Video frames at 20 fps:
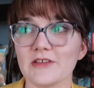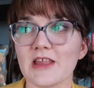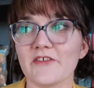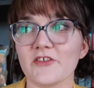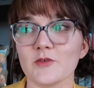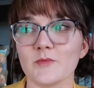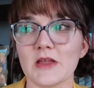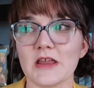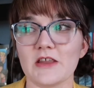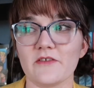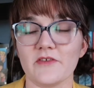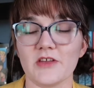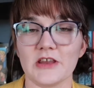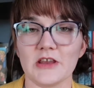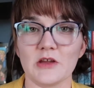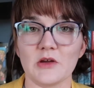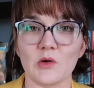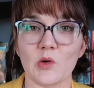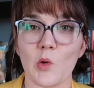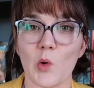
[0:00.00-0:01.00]
never made a
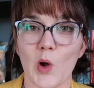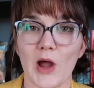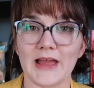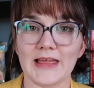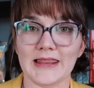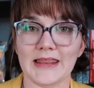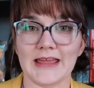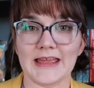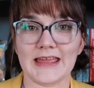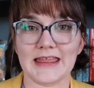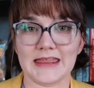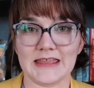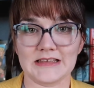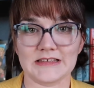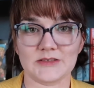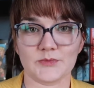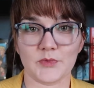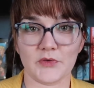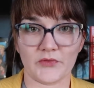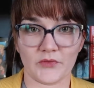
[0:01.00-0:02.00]
video quite like
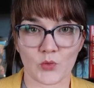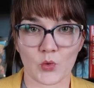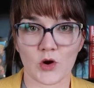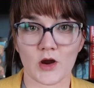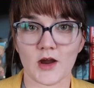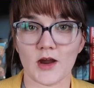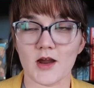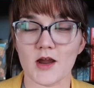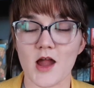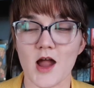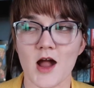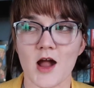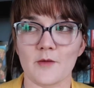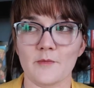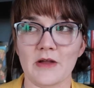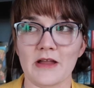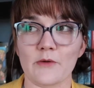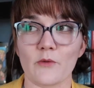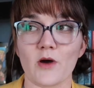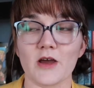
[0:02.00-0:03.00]
this before.
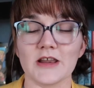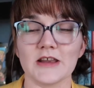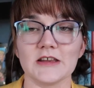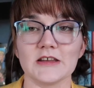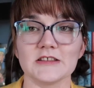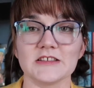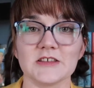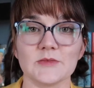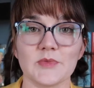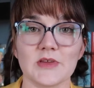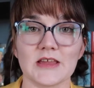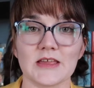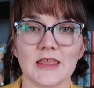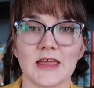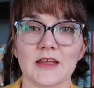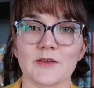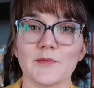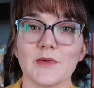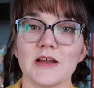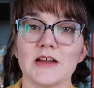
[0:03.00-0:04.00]
I wanted it to be
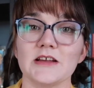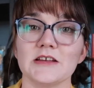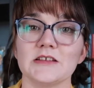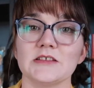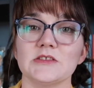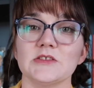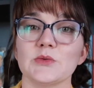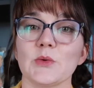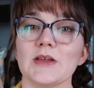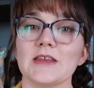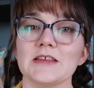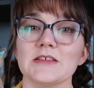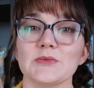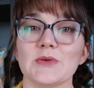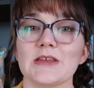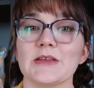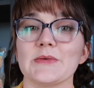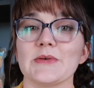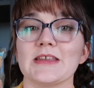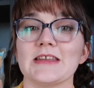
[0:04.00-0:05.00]
like my
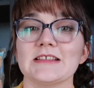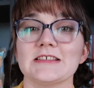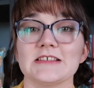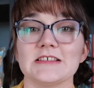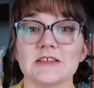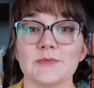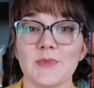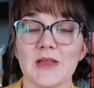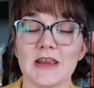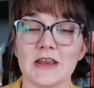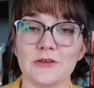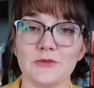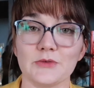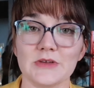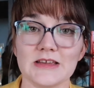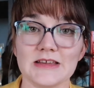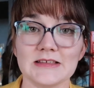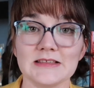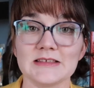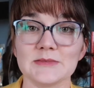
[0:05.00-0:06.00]
2021 anticipated
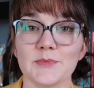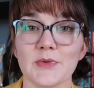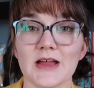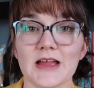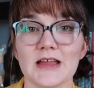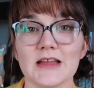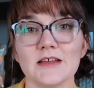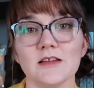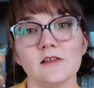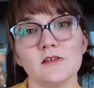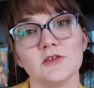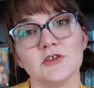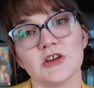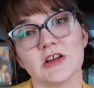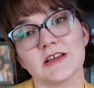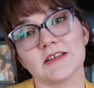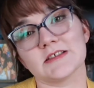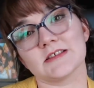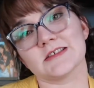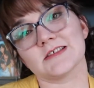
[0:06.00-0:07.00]
reads, but
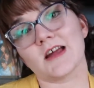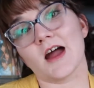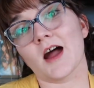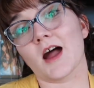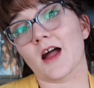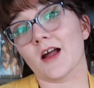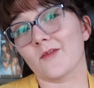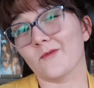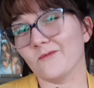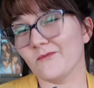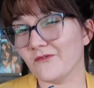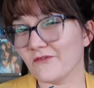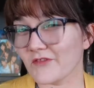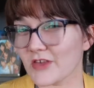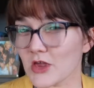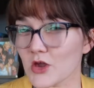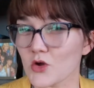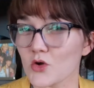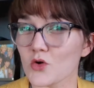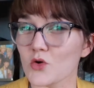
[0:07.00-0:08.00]
just a
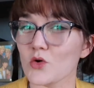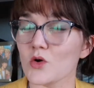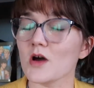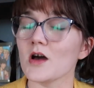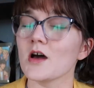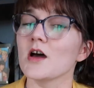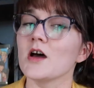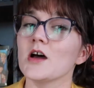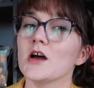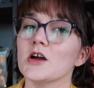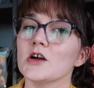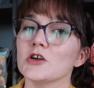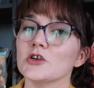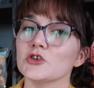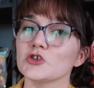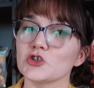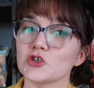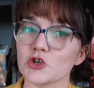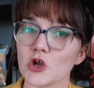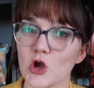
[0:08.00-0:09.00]
few
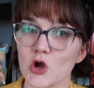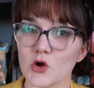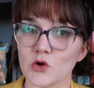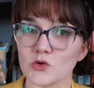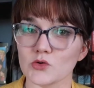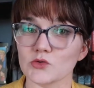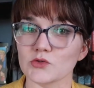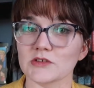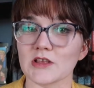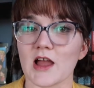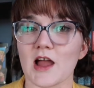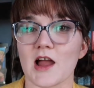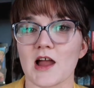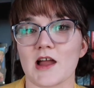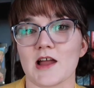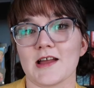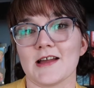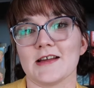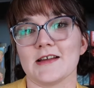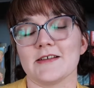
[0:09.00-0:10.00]
shows
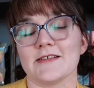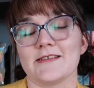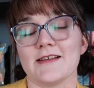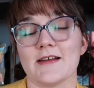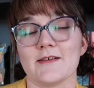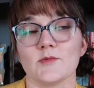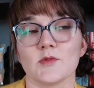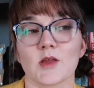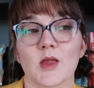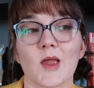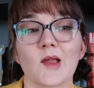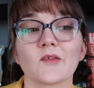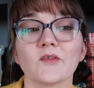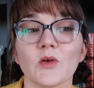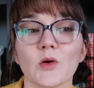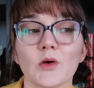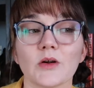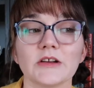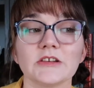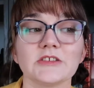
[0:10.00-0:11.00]
I am looking
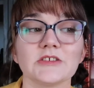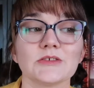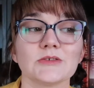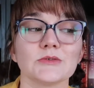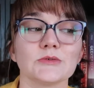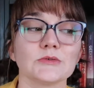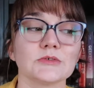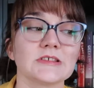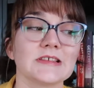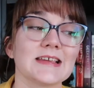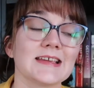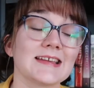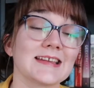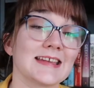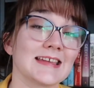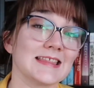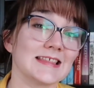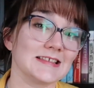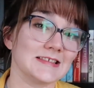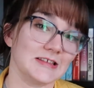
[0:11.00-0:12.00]
forward to seeing
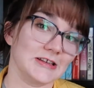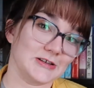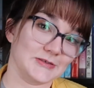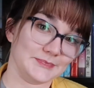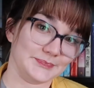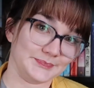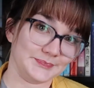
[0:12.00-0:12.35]
again this year.